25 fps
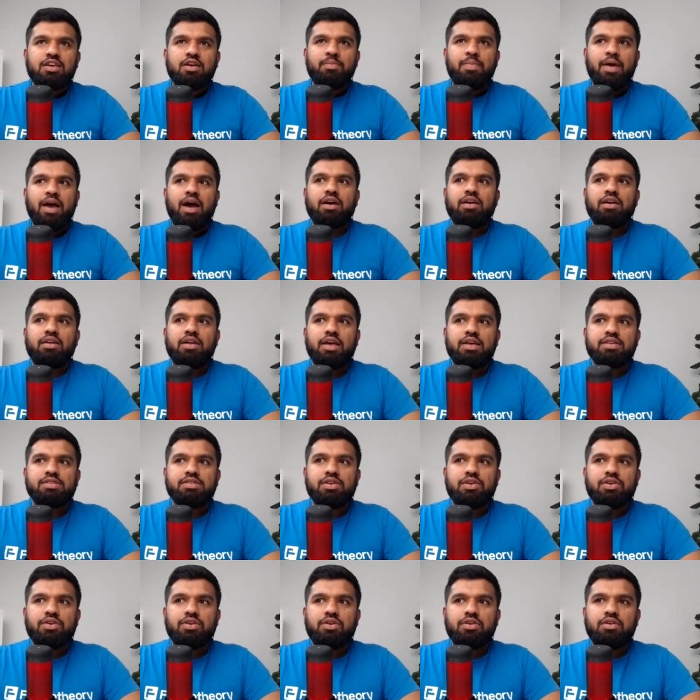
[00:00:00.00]
about it as
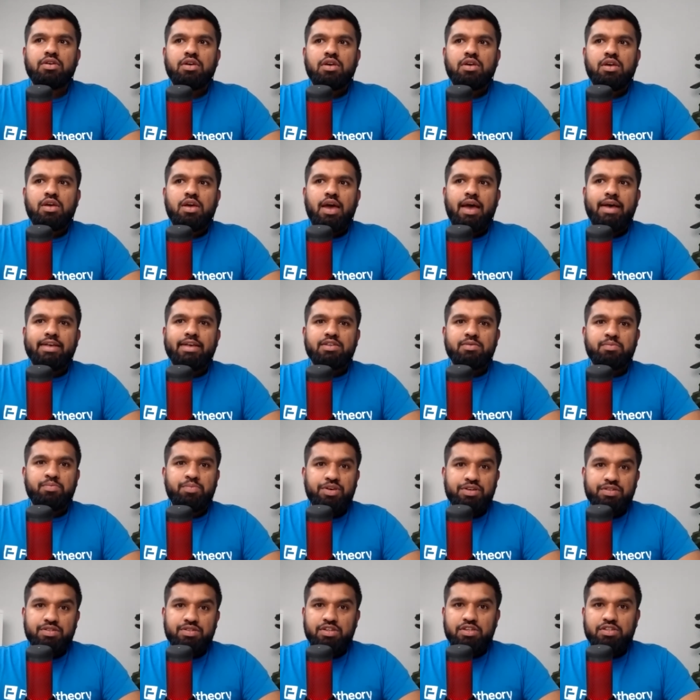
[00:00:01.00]
a
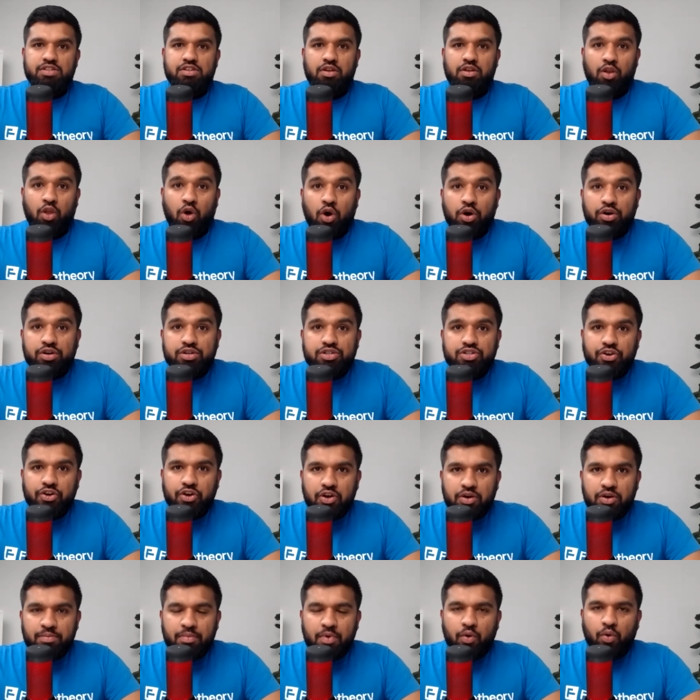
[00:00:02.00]
business long
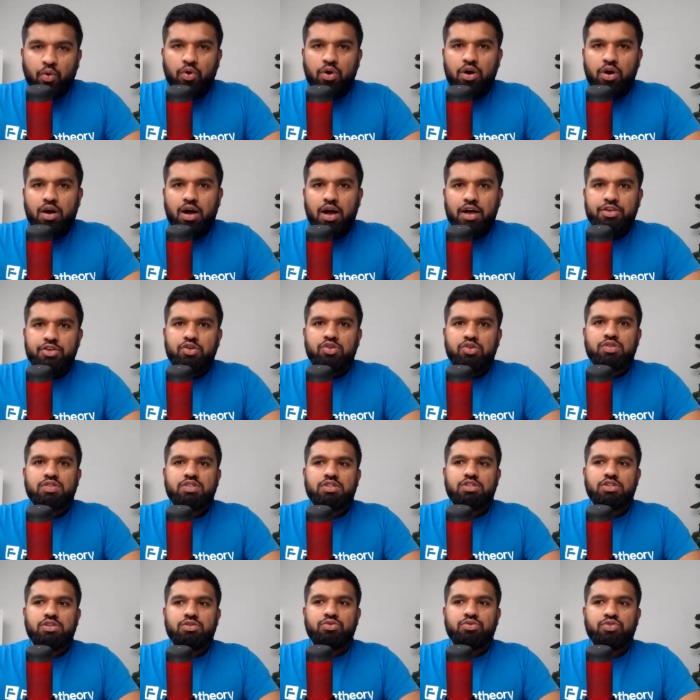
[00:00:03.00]
term, or are you
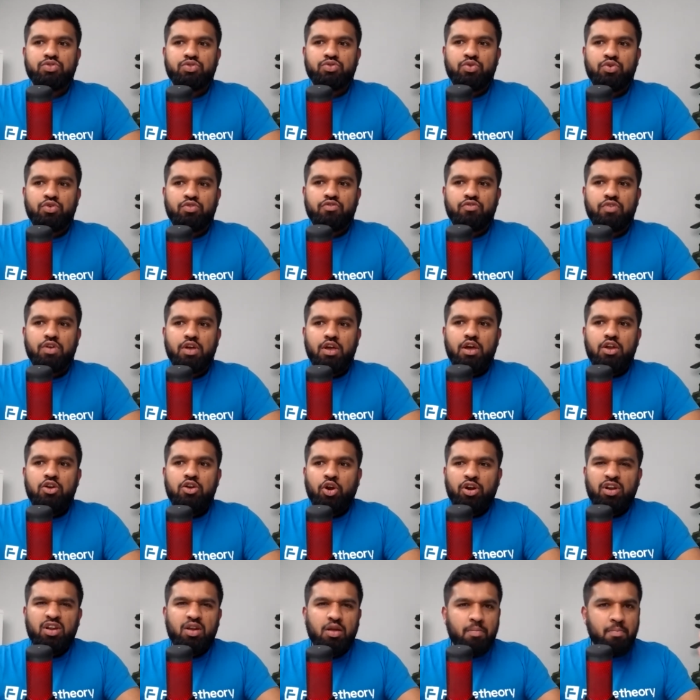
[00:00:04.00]
still sort of,
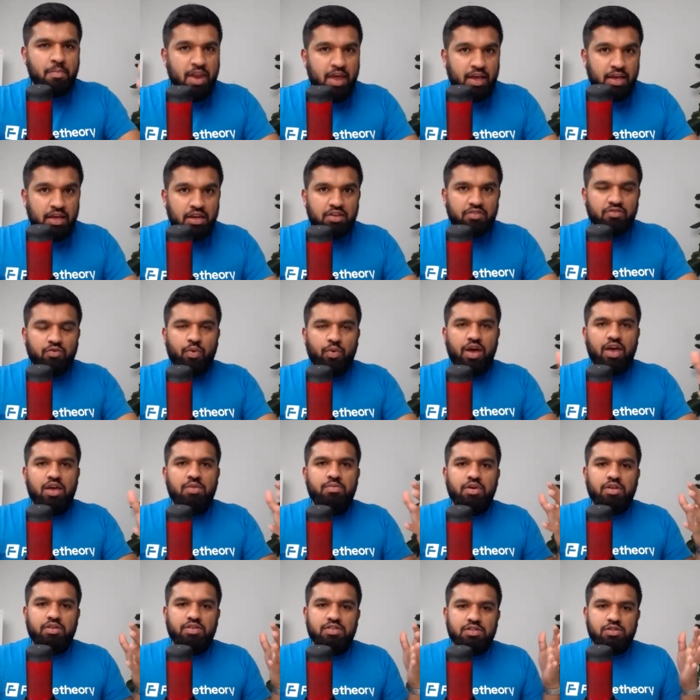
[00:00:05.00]
not in a negative way,
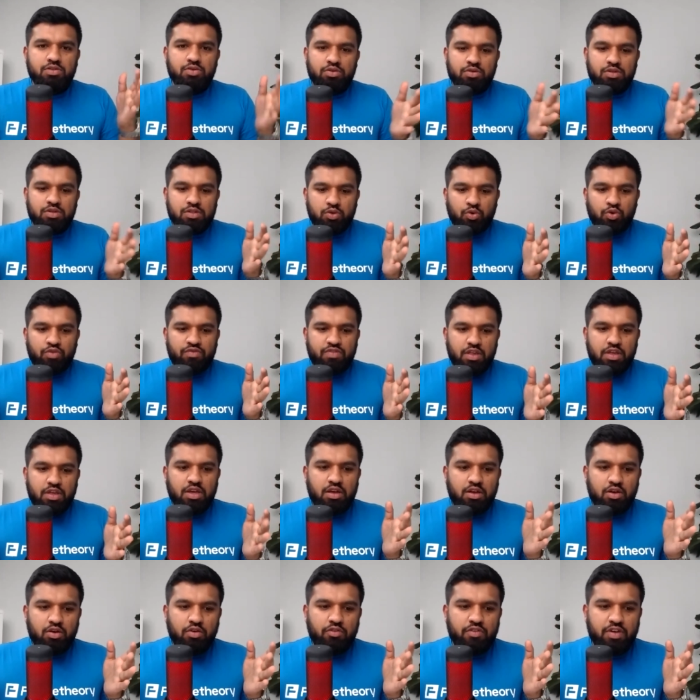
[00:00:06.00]
but sort of
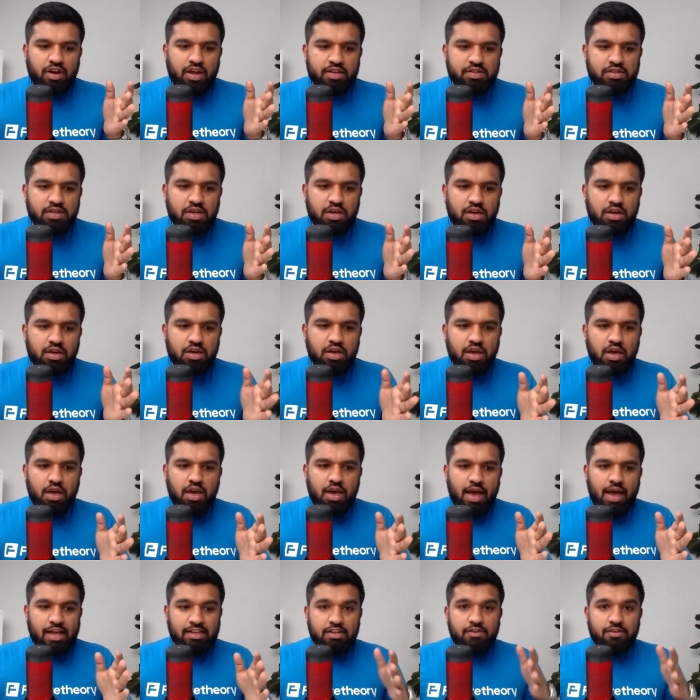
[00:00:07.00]
thinking of it as a
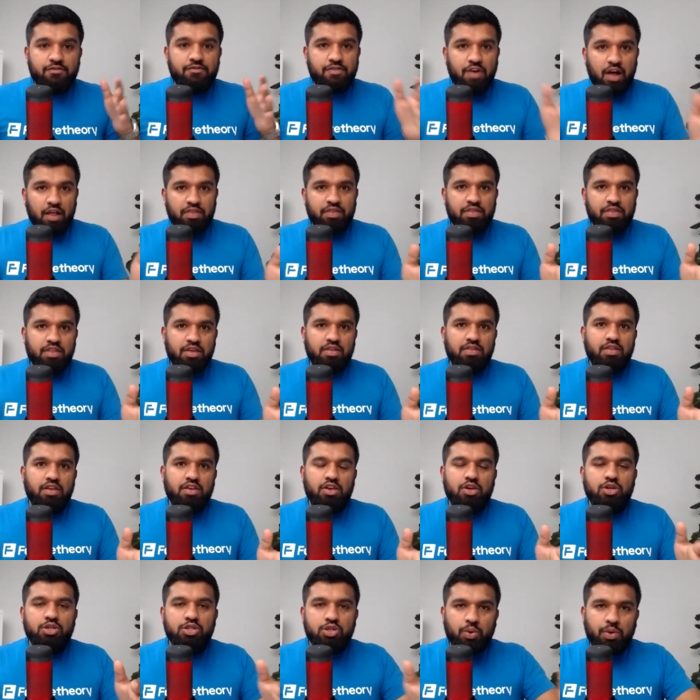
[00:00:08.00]
fun thing that
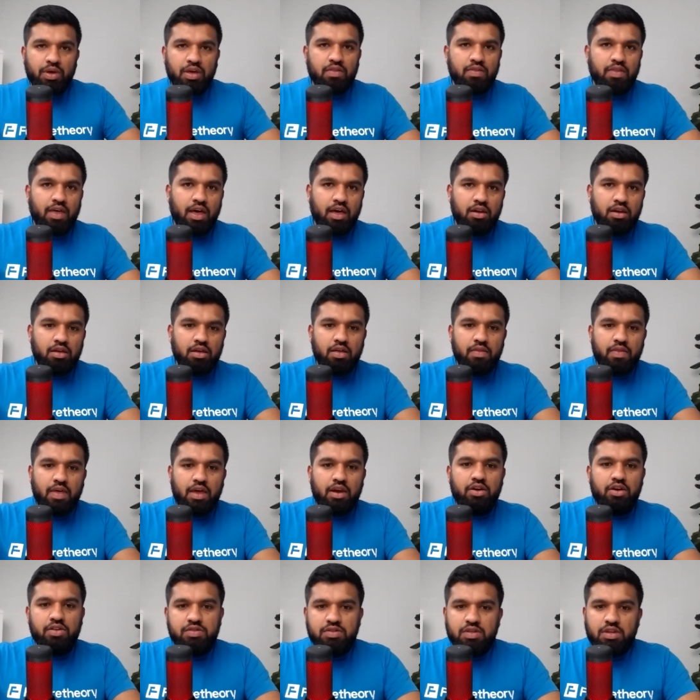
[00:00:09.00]
you're doing that
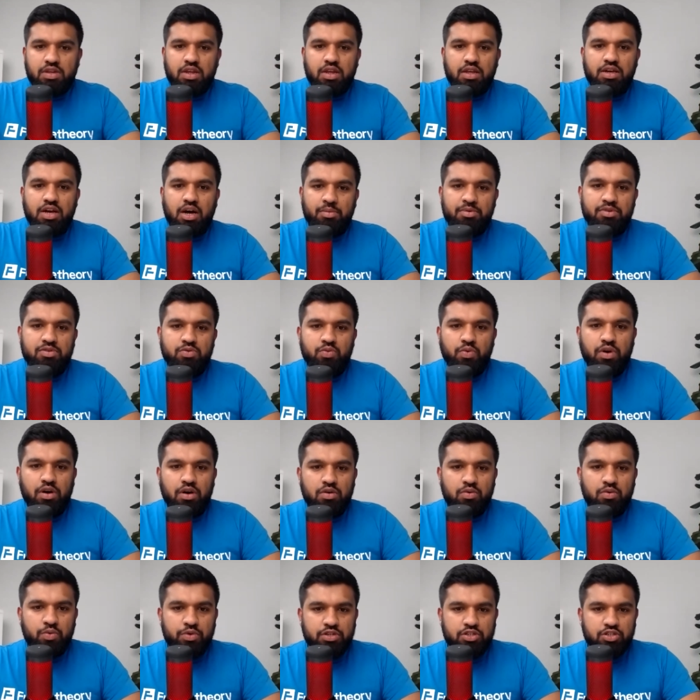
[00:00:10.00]
earns an income as
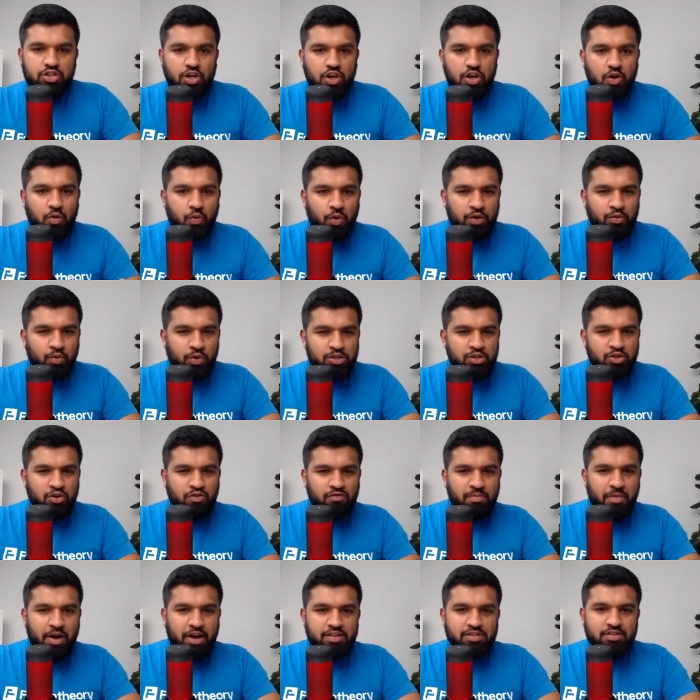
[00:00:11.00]
well? What sort of
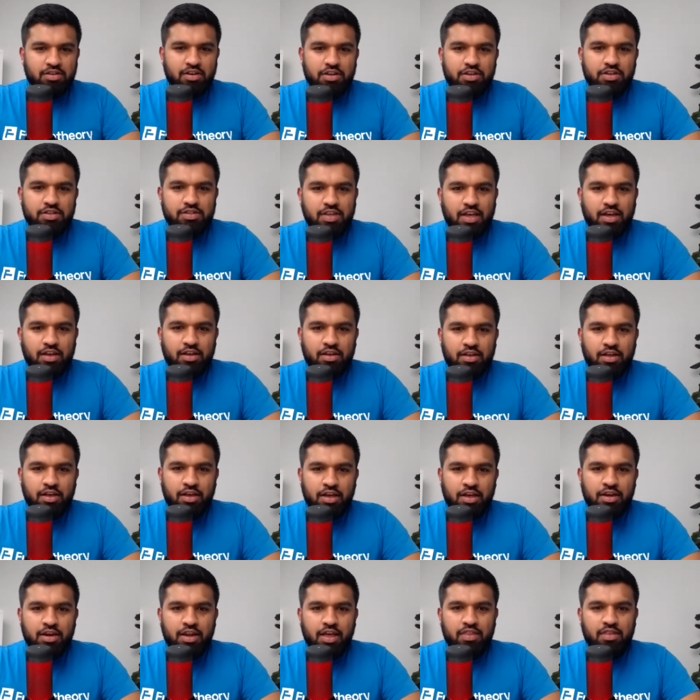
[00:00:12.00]
mindset are you sat
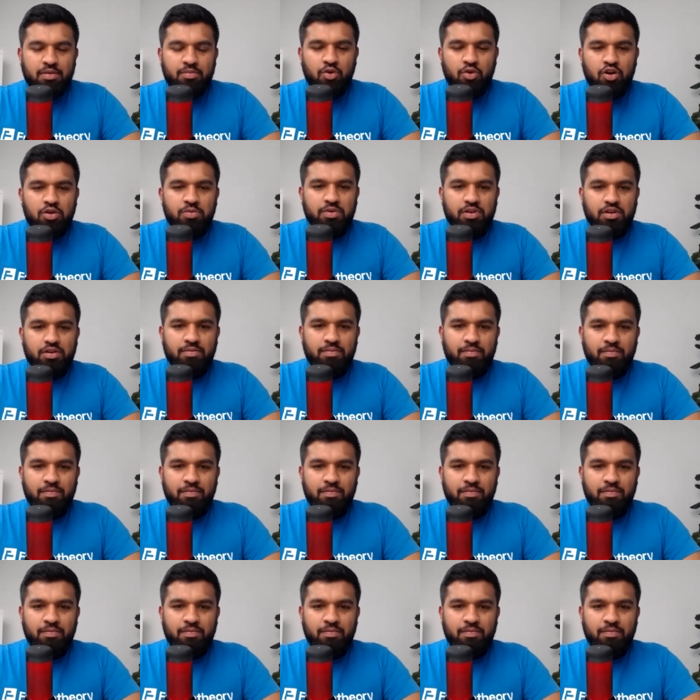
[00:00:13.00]
in at the moment?